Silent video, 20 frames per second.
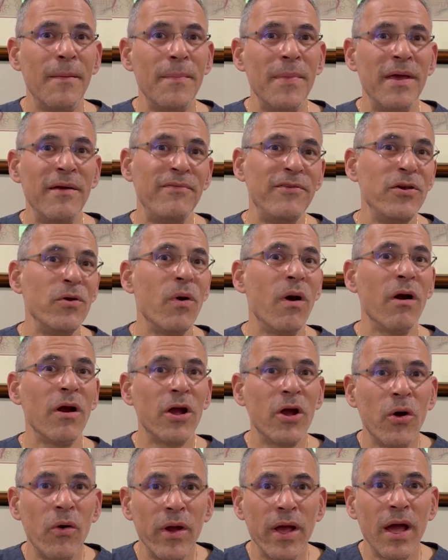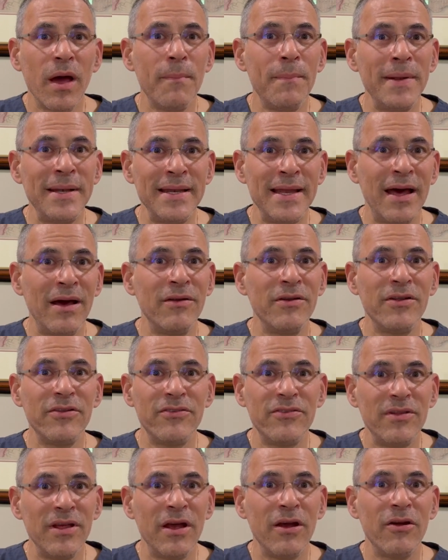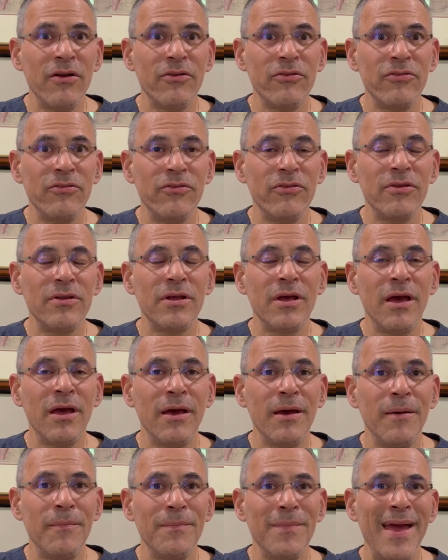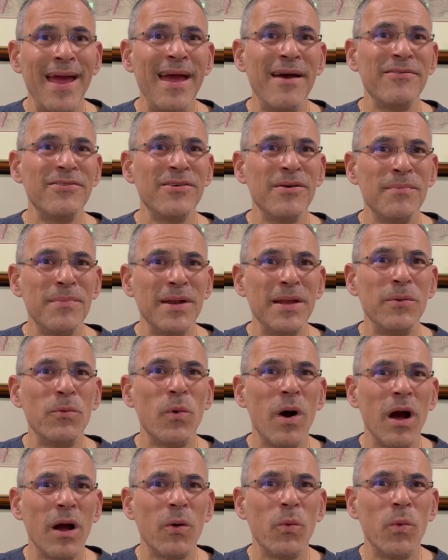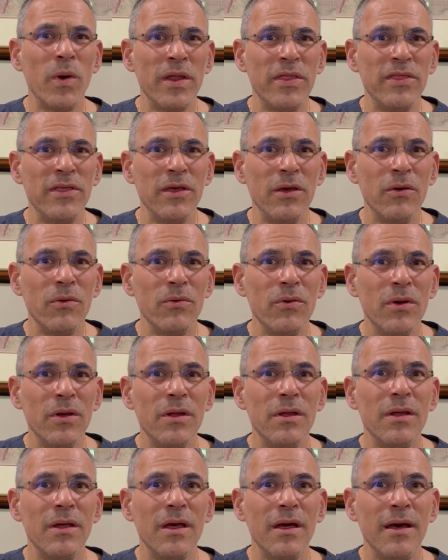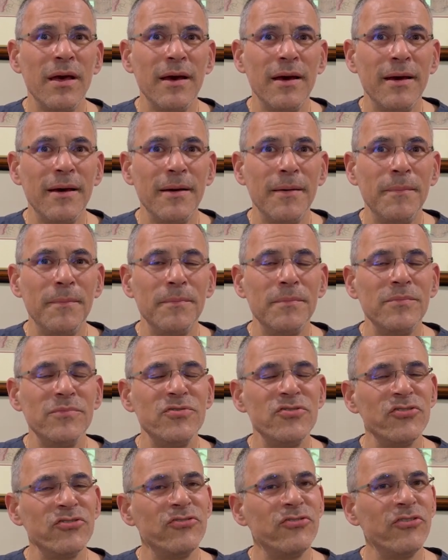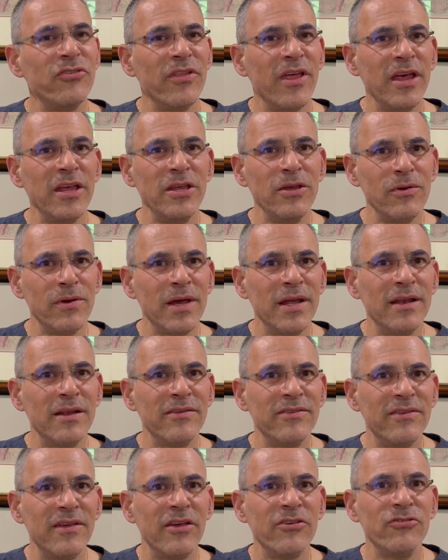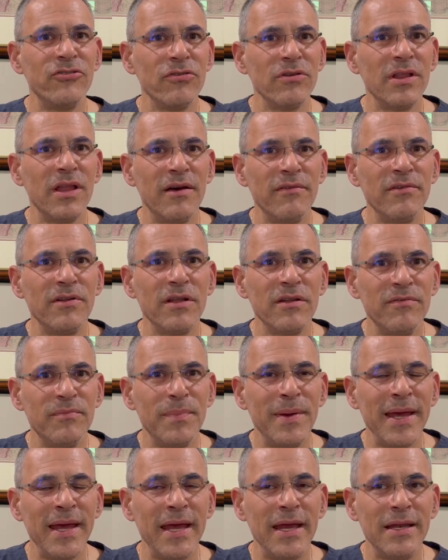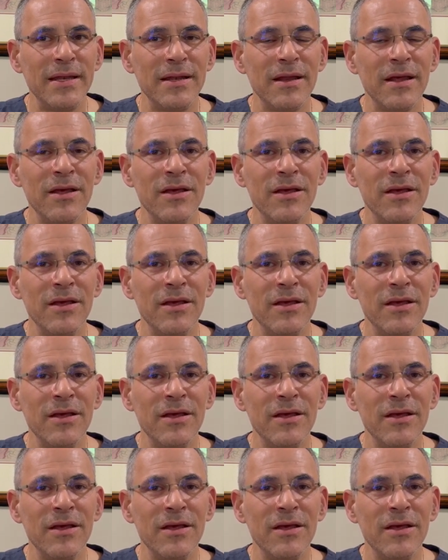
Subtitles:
if you are going up and down the stairs, have somebody walk with you, just so that you can assess your level of pain.